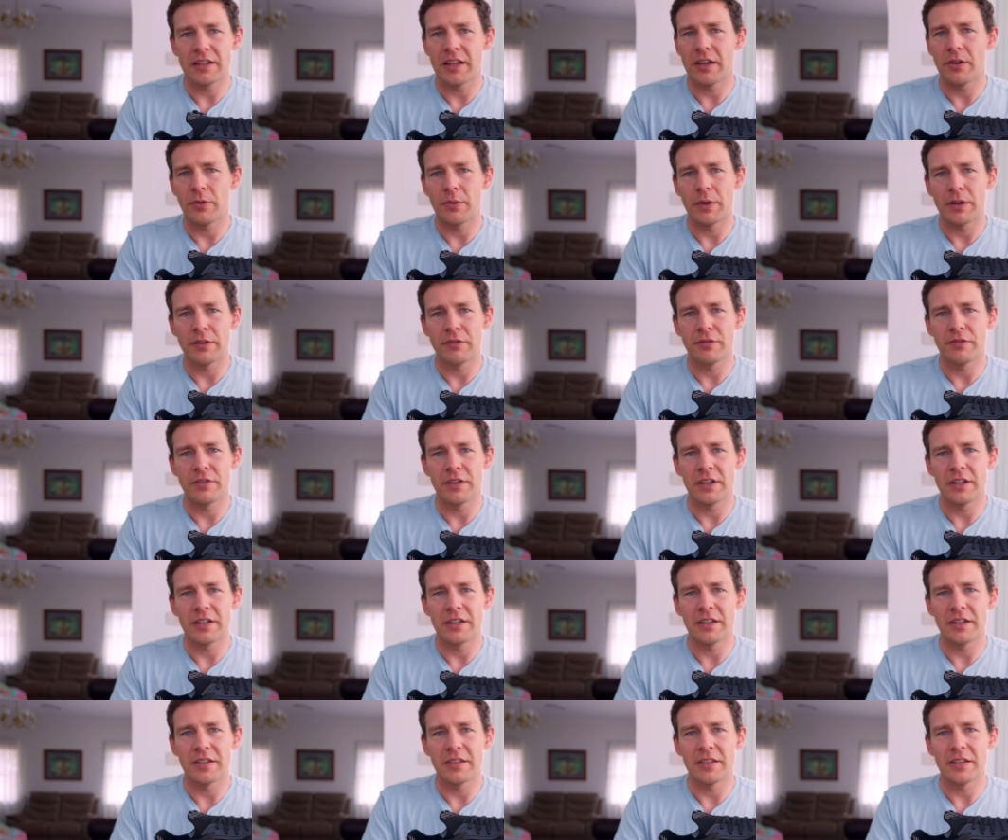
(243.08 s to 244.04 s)
to get wet
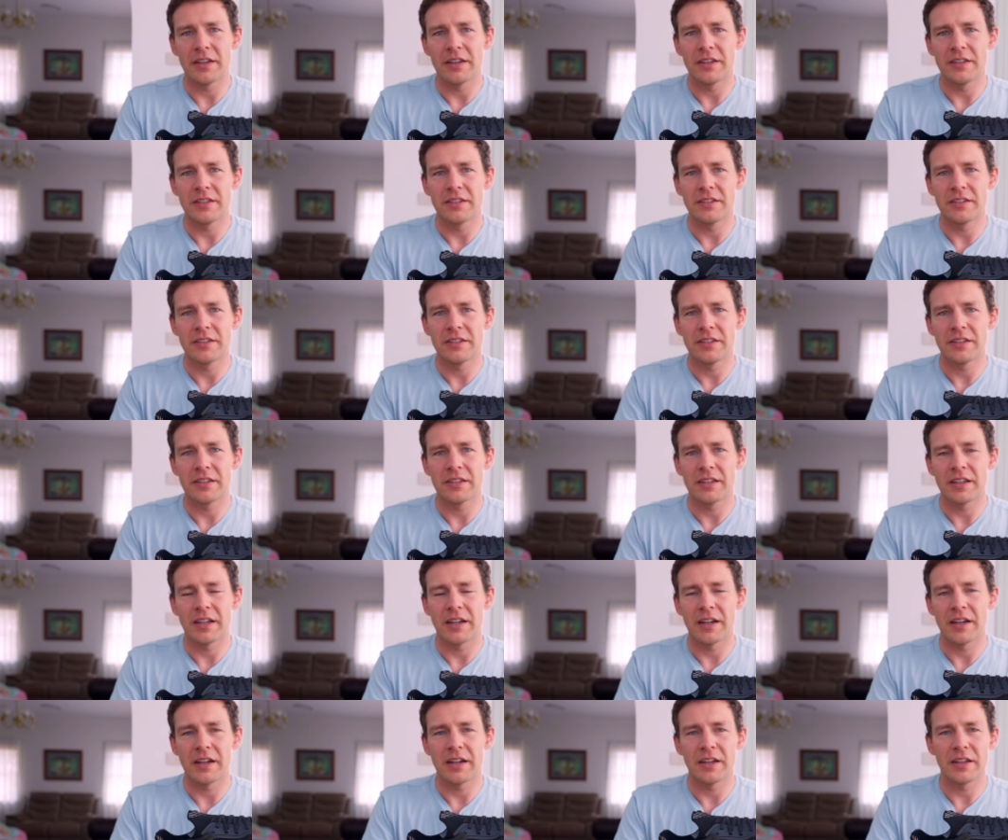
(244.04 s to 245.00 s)
feet in these.
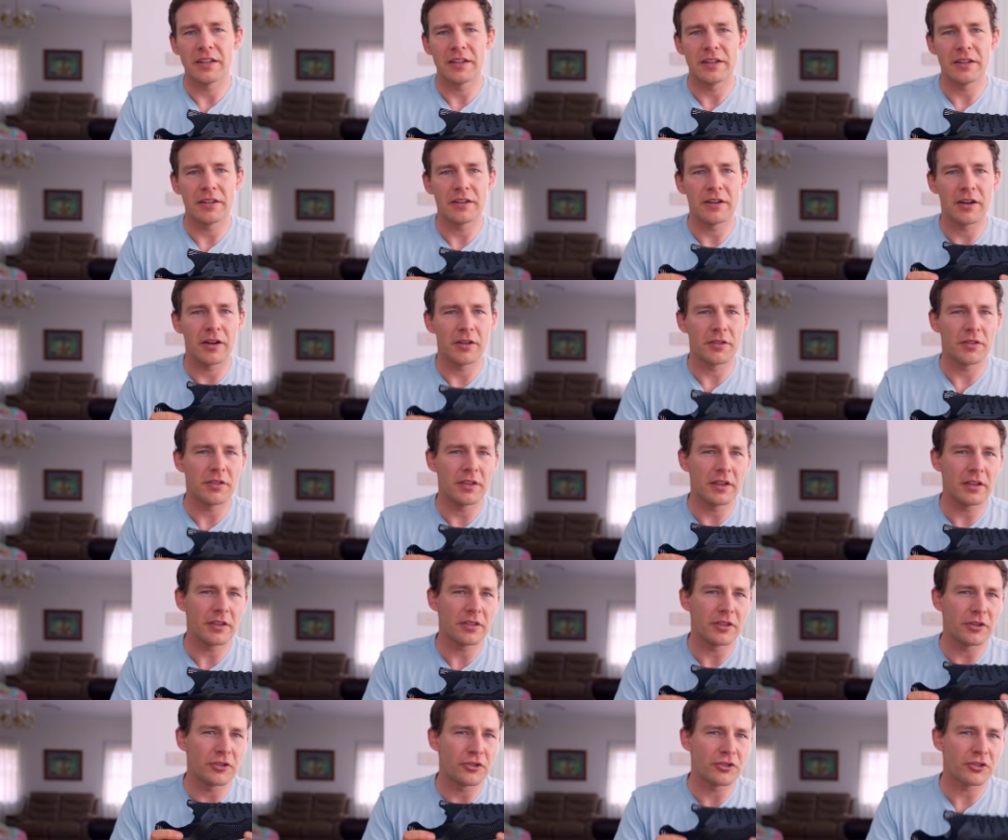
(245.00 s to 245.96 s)
I
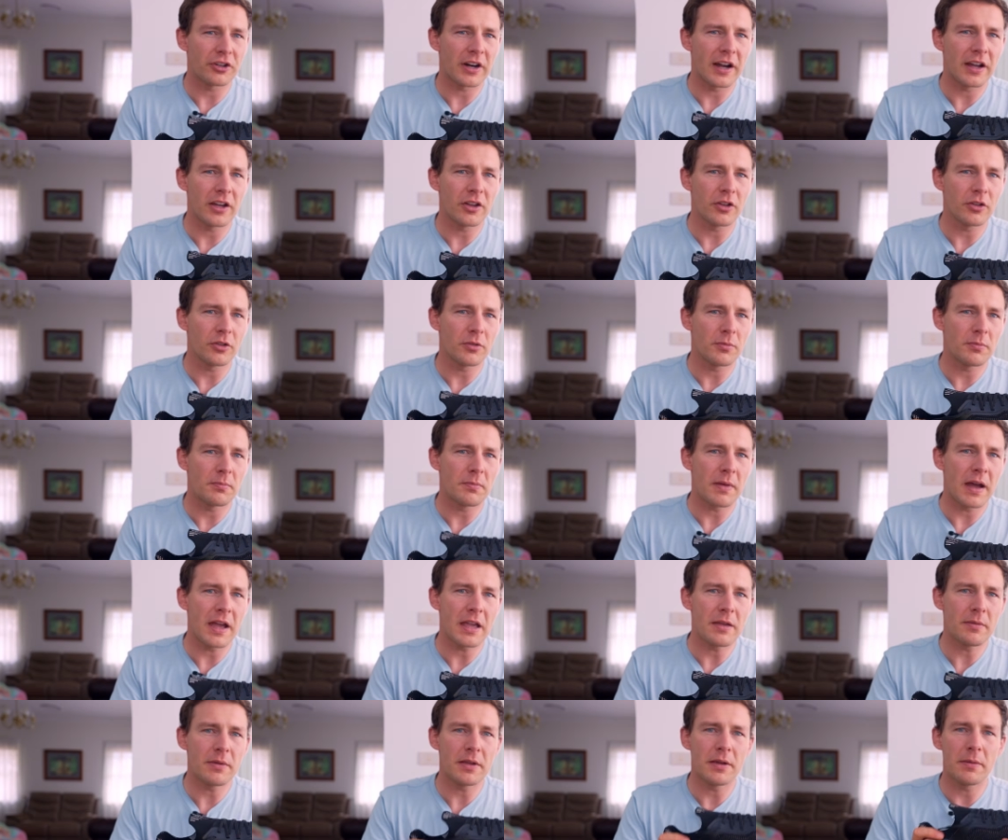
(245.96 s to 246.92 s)
think the trail
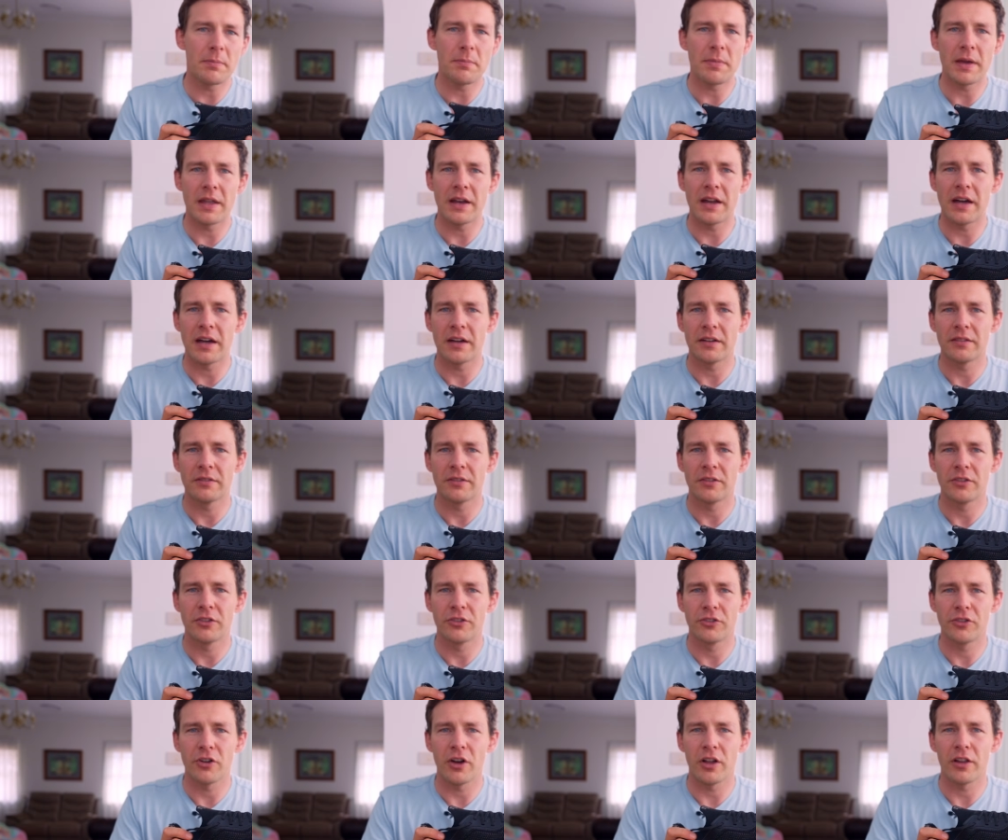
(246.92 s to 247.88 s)
may be a better
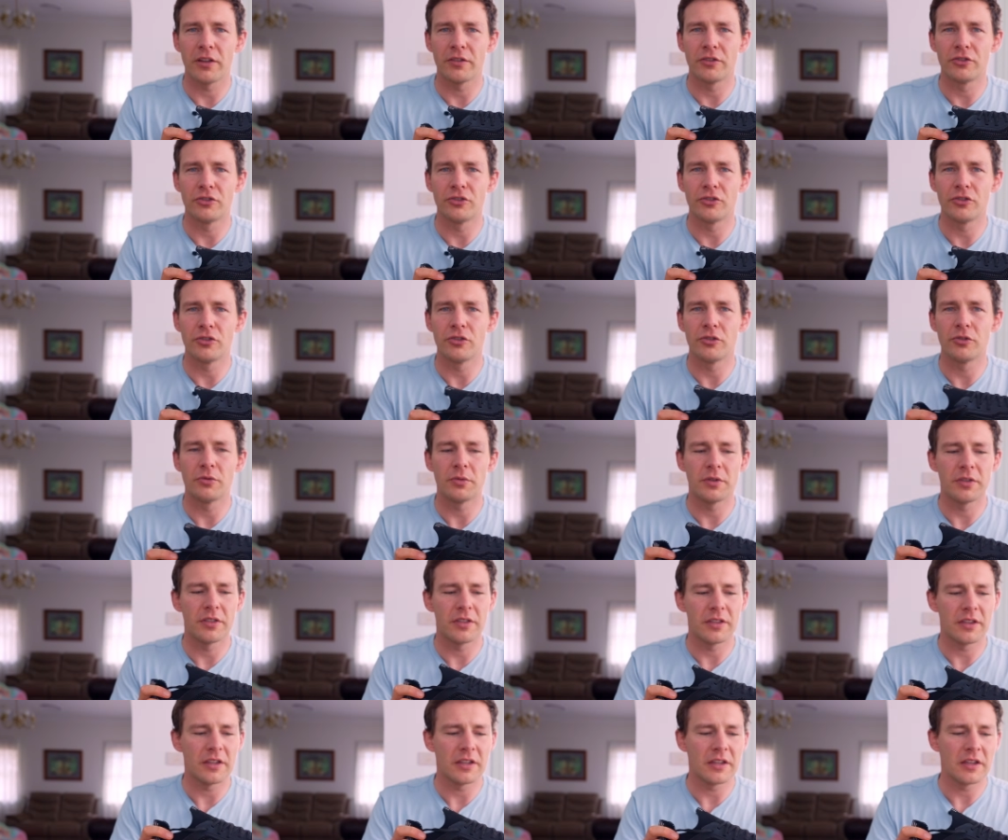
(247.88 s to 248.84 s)
style of shoe
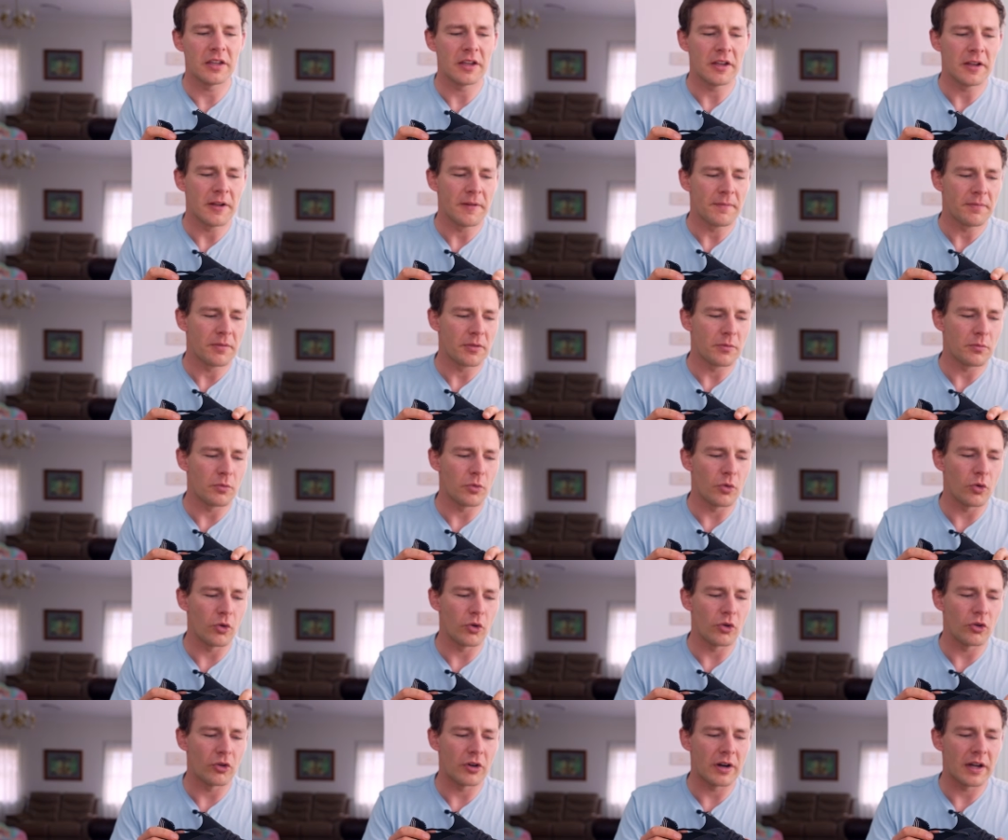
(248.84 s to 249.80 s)
with the
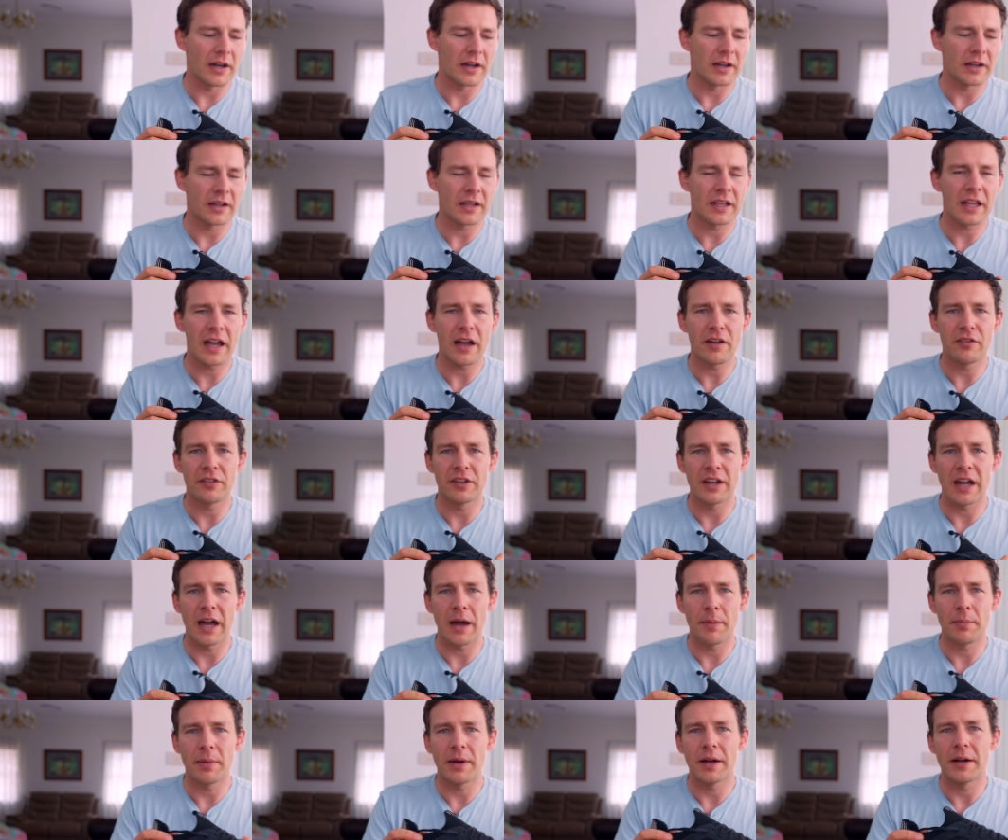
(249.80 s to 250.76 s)
more covered
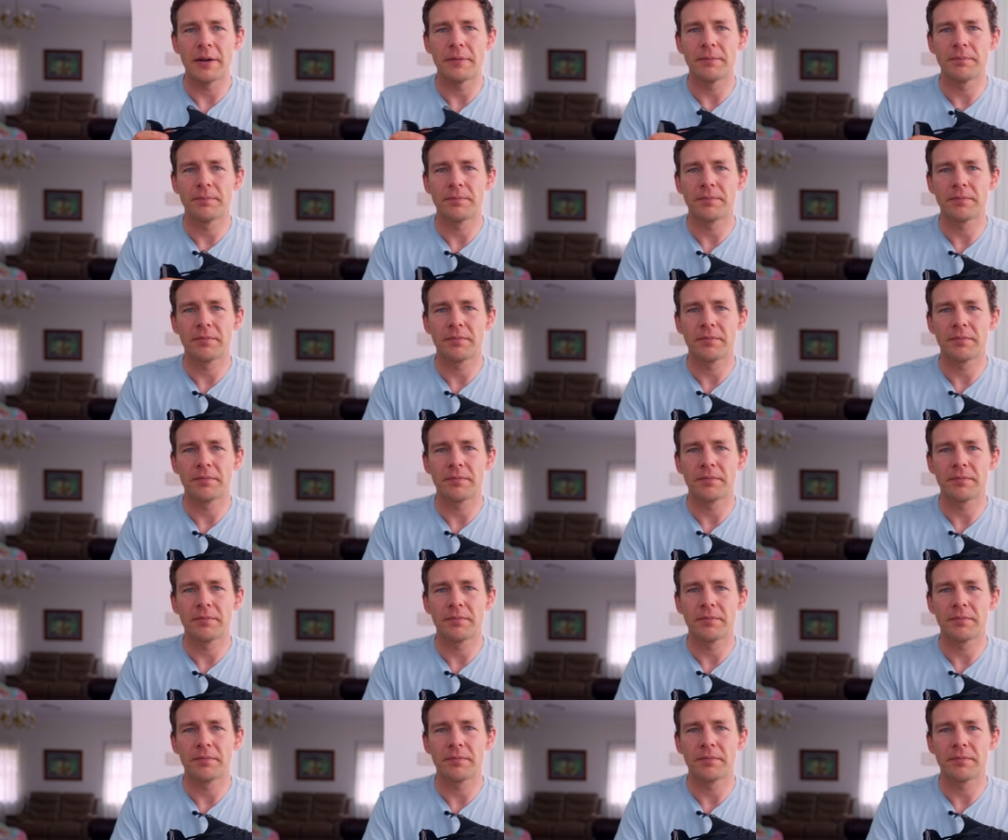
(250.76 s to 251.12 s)
upper,